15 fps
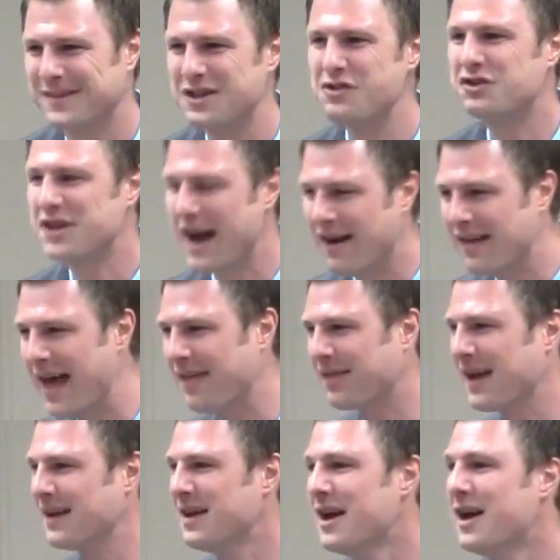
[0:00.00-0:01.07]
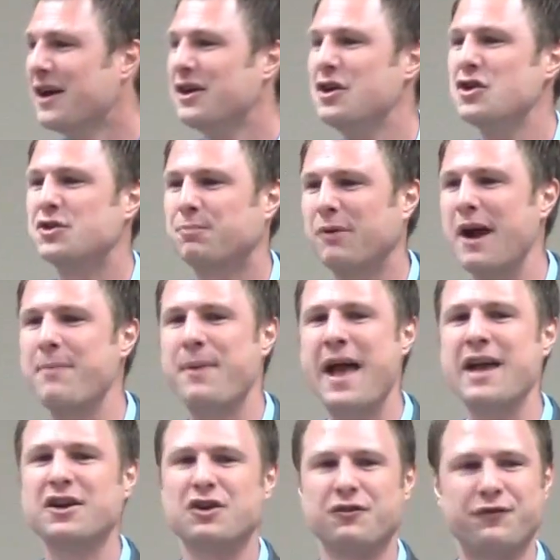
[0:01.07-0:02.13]
You tear that thing, you spray
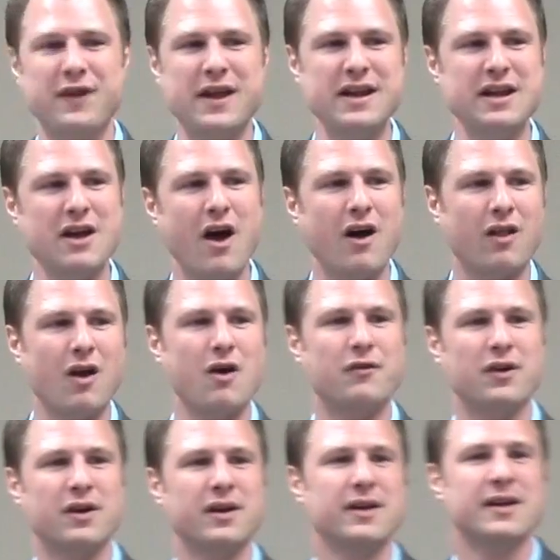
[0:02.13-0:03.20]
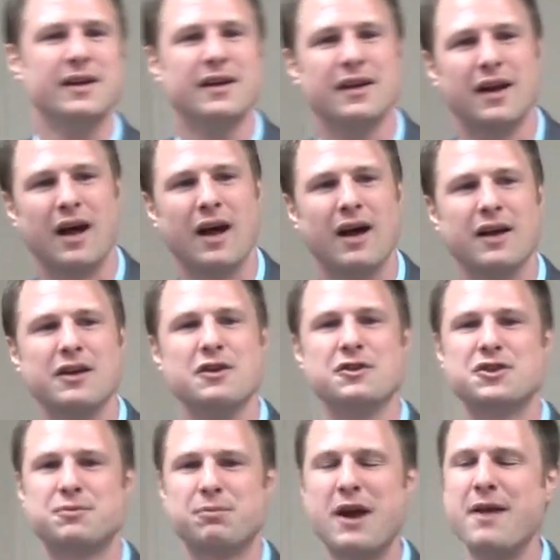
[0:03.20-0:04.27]
paint graffiti all over, uh, you
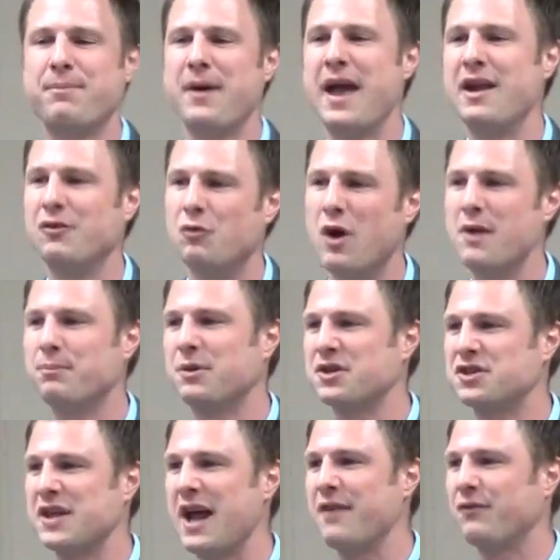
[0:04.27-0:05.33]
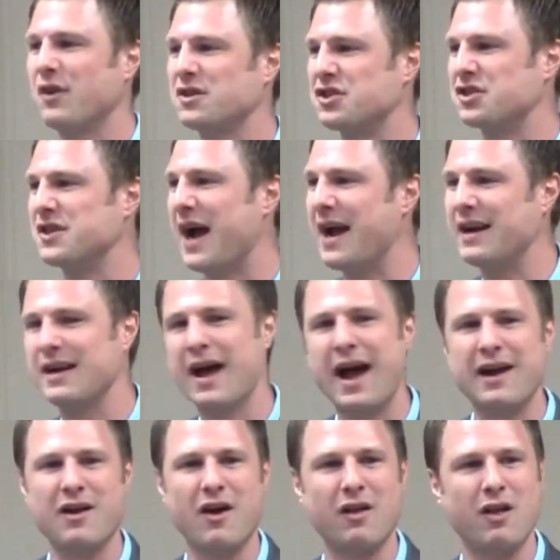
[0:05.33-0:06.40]
spray paint 1% versus
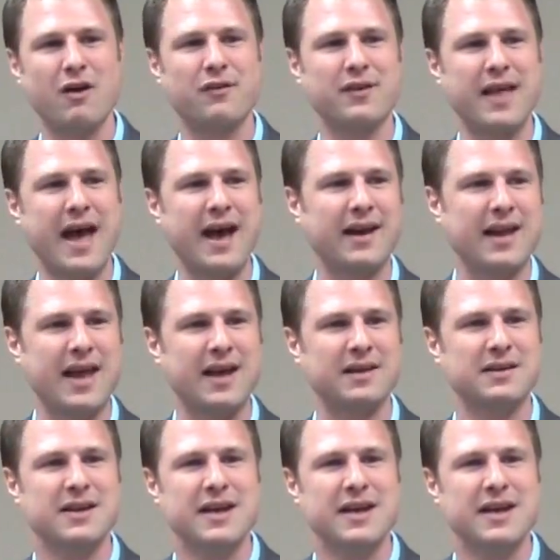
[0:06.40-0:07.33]
99 all over that, and